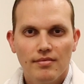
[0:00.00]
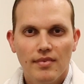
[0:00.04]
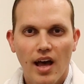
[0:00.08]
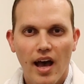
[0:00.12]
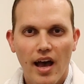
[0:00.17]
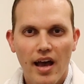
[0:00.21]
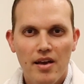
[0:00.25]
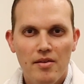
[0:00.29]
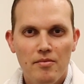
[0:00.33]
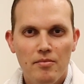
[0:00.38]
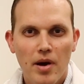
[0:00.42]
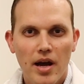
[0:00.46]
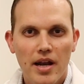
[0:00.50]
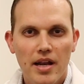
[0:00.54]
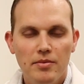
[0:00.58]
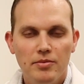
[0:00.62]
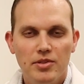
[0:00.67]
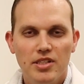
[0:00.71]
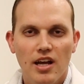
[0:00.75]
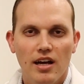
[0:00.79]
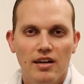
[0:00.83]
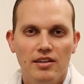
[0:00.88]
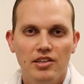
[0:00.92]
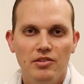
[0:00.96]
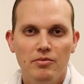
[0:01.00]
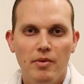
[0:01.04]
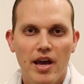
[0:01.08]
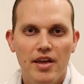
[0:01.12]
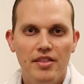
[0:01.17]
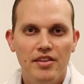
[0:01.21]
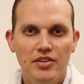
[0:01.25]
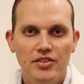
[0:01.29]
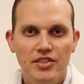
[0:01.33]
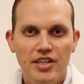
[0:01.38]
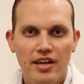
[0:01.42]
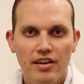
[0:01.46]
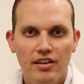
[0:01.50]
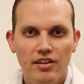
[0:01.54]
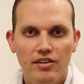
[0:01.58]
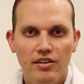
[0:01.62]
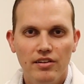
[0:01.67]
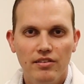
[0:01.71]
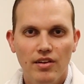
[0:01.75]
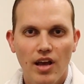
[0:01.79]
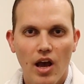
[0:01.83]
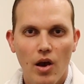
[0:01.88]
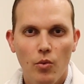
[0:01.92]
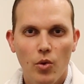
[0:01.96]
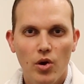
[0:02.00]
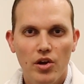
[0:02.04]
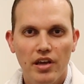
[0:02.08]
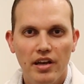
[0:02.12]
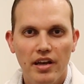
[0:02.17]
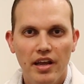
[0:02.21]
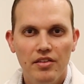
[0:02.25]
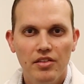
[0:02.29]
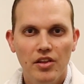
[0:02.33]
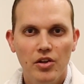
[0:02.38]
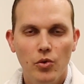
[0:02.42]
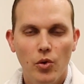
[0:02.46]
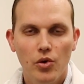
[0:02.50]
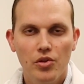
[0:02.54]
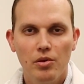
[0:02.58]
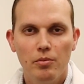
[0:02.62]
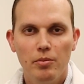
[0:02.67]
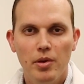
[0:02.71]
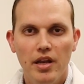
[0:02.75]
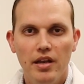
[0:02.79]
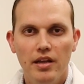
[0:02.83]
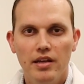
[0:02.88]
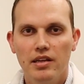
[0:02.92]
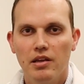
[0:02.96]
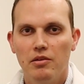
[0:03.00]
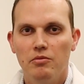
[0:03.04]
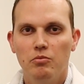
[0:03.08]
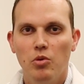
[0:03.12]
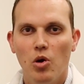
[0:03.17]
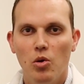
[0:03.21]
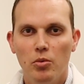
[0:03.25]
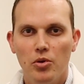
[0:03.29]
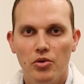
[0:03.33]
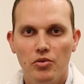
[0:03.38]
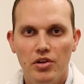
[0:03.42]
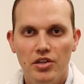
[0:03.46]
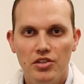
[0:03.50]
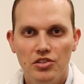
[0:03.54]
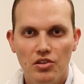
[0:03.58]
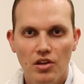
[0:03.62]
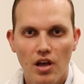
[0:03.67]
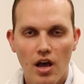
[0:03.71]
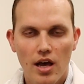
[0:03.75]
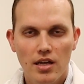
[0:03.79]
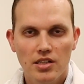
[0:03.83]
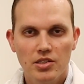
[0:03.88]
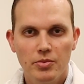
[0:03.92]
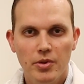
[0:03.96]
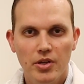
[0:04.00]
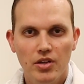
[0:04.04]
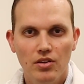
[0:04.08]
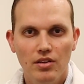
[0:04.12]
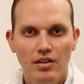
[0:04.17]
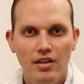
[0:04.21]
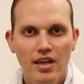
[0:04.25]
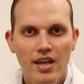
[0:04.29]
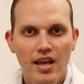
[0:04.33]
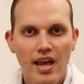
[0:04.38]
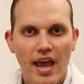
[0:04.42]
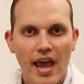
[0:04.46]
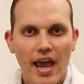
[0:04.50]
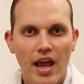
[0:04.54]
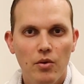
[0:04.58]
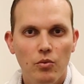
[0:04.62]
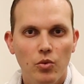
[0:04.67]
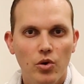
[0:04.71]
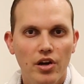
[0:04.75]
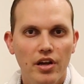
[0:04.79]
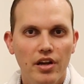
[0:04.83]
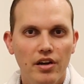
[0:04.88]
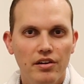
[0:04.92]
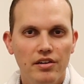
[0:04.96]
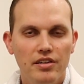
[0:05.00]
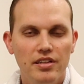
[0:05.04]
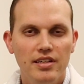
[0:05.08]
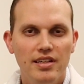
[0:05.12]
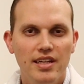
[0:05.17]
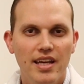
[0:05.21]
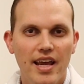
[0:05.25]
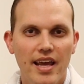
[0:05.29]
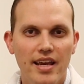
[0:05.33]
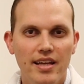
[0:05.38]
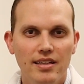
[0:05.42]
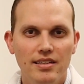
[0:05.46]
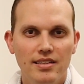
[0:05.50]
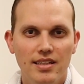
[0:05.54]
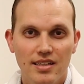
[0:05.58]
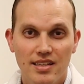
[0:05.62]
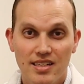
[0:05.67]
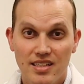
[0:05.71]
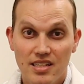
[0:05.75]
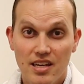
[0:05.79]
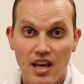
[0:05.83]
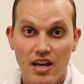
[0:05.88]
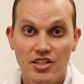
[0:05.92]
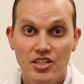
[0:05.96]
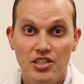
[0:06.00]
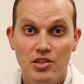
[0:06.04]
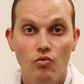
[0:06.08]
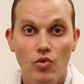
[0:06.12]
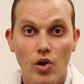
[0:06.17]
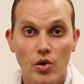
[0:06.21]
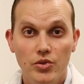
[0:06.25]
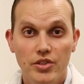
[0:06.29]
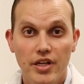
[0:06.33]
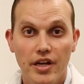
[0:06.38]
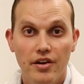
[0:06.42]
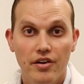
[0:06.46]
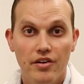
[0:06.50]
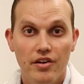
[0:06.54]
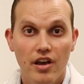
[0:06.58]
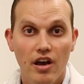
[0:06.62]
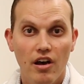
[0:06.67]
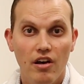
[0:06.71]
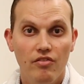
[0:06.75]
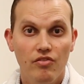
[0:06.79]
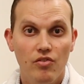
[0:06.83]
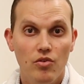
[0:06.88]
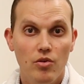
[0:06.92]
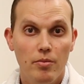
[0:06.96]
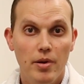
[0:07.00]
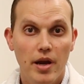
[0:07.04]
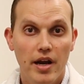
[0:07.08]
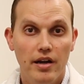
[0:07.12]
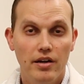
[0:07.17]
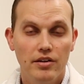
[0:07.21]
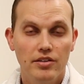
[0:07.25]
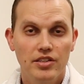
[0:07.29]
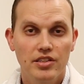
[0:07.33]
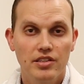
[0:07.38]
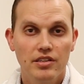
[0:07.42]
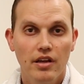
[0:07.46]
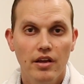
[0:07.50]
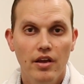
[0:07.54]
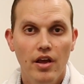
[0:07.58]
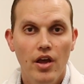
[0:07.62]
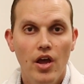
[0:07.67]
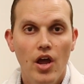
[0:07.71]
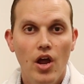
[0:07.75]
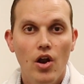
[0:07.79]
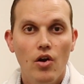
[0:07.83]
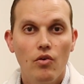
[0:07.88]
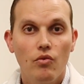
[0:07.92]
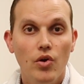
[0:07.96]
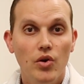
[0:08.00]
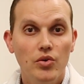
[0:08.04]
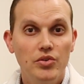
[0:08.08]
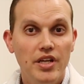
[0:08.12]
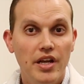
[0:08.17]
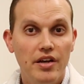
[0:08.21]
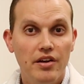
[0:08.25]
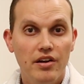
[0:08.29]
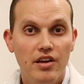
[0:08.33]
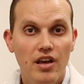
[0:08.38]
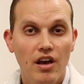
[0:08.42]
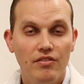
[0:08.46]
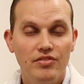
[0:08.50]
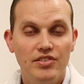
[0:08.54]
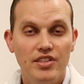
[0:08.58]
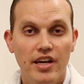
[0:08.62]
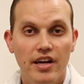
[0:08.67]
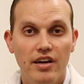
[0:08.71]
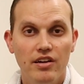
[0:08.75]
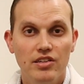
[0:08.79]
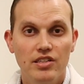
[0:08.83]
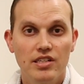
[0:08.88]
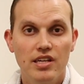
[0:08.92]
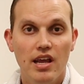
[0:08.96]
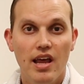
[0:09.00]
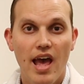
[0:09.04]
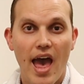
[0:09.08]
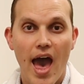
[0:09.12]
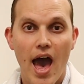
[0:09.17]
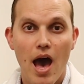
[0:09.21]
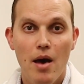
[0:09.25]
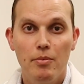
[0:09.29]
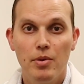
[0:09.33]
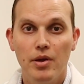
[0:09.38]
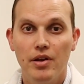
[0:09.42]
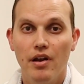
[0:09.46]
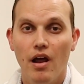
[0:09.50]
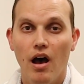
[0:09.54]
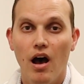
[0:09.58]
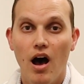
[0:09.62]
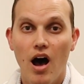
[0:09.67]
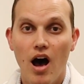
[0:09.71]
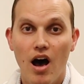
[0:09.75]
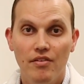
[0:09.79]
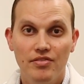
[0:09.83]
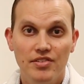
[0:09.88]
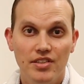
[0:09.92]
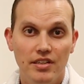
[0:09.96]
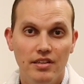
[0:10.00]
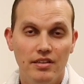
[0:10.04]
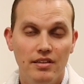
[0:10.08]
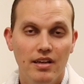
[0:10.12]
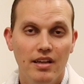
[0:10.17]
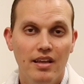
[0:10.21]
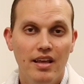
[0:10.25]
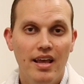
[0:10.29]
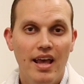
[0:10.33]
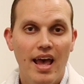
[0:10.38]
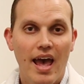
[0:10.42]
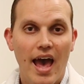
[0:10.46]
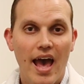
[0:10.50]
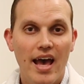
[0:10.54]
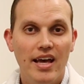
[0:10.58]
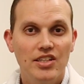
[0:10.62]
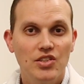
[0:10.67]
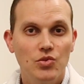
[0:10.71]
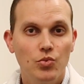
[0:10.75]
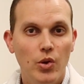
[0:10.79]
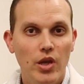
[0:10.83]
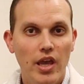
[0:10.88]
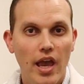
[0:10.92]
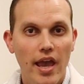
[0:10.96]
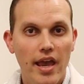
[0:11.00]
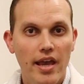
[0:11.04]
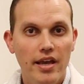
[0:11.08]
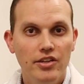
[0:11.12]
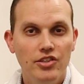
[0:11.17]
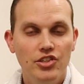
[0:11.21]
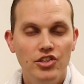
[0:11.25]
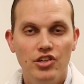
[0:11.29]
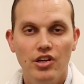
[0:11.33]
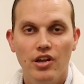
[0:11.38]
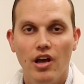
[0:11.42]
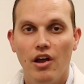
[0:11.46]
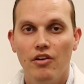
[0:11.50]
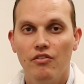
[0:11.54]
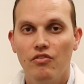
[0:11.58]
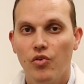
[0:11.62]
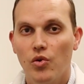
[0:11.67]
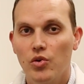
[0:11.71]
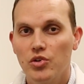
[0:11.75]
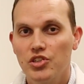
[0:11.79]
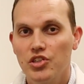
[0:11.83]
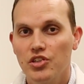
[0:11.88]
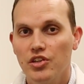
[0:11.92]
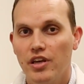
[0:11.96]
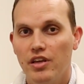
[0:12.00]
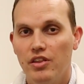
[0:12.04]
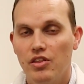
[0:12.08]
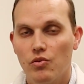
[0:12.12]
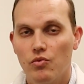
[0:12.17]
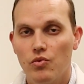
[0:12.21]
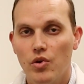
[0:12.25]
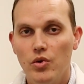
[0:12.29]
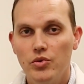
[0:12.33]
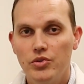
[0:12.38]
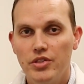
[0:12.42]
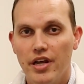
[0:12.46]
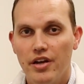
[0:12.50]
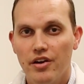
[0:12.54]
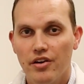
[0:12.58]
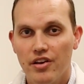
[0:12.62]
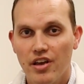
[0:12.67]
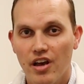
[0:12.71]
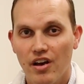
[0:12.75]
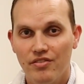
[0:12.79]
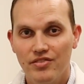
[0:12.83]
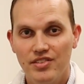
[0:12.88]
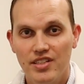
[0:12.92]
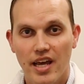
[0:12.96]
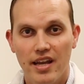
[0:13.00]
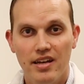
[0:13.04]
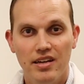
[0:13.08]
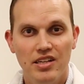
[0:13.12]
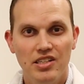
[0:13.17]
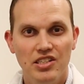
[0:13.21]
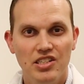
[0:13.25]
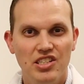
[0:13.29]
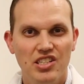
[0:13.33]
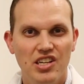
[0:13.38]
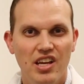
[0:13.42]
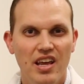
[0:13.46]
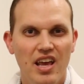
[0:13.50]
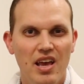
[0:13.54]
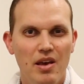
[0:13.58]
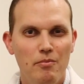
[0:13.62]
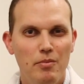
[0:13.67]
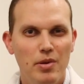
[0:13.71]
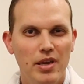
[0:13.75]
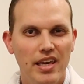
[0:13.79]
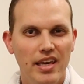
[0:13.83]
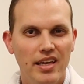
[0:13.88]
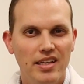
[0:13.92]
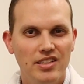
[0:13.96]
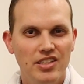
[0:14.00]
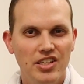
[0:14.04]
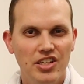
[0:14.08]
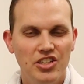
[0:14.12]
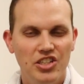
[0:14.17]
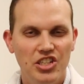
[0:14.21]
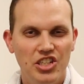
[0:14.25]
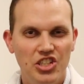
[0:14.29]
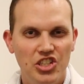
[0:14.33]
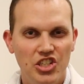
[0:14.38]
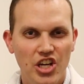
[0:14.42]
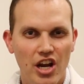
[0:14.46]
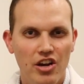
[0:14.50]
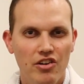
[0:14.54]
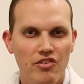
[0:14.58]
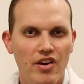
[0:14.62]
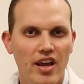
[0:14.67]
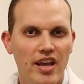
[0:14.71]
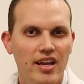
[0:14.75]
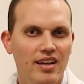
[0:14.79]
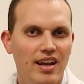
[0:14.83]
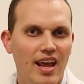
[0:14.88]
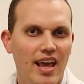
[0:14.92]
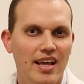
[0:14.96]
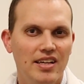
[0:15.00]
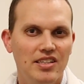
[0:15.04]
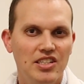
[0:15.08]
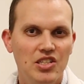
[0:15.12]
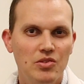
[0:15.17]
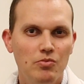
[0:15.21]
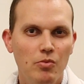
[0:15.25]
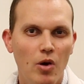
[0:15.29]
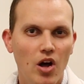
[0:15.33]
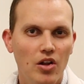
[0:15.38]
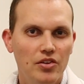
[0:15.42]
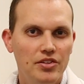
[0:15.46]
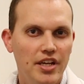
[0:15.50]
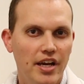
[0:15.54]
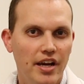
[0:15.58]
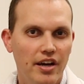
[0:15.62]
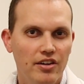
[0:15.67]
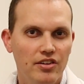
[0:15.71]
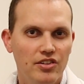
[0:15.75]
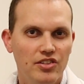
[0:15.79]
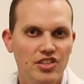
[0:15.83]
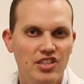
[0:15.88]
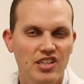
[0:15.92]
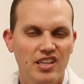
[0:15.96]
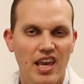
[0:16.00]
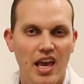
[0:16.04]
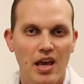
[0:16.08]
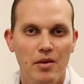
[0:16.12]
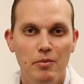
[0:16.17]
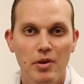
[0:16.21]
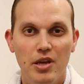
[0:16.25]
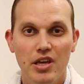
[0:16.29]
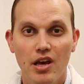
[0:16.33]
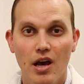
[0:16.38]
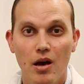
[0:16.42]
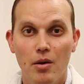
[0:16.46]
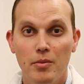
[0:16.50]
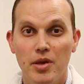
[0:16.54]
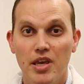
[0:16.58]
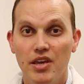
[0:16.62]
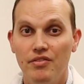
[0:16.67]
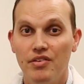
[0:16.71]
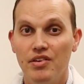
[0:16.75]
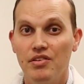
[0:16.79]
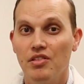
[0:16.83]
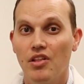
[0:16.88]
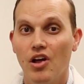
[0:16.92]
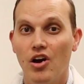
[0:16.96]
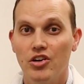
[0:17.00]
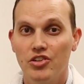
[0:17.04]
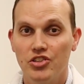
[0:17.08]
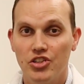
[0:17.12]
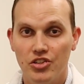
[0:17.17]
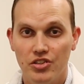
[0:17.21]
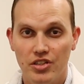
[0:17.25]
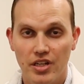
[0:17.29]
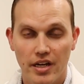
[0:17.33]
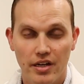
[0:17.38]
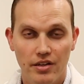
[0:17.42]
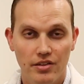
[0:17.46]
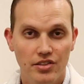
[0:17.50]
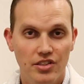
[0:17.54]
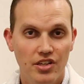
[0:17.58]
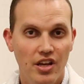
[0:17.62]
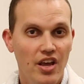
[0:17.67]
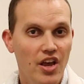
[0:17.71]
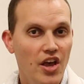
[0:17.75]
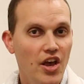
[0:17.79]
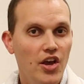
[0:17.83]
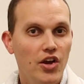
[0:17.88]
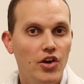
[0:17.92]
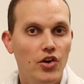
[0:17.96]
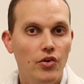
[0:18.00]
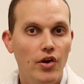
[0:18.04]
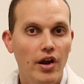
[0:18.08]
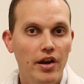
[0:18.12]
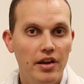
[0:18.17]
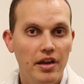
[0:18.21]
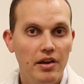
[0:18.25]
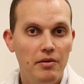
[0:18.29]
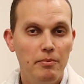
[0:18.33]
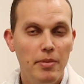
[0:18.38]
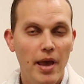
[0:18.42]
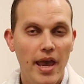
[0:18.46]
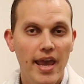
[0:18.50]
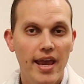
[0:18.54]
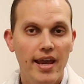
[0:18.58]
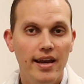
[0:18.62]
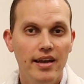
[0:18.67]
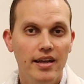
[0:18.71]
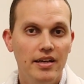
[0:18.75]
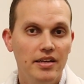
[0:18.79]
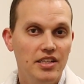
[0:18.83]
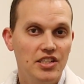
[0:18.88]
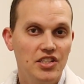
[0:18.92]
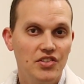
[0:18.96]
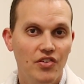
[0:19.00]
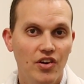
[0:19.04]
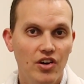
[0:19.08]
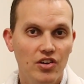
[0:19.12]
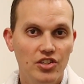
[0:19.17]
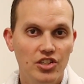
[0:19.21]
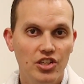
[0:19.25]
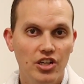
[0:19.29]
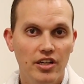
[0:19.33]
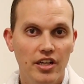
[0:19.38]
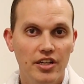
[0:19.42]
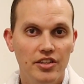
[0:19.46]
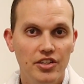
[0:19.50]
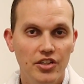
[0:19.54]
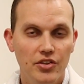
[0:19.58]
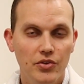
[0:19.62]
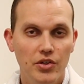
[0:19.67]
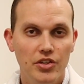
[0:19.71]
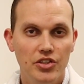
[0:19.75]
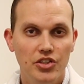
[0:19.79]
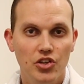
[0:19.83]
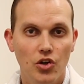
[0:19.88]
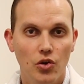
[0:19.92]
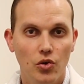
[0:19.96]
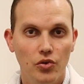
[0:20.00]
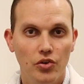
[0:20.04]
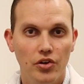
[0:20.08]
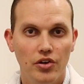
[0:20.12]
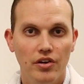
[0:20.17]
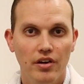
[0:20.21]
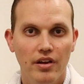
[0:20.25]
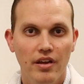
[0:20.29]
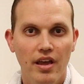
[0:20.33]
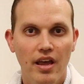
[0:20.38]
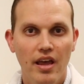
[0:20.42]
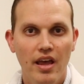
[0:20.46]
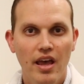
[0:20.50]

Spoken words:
Hi, my name is Dr. Matthew Taylor. I work at Inland Orthopaedics and Pullman Regional Hospital, and we're here today to discuss rotator cuff repairs. Rotator cuff tears happen often. As we age, unfortunately, the rotator cuff tendons begin to degenerate and small tears can become even larger tears, creating pain and dysfunction into a shoulder.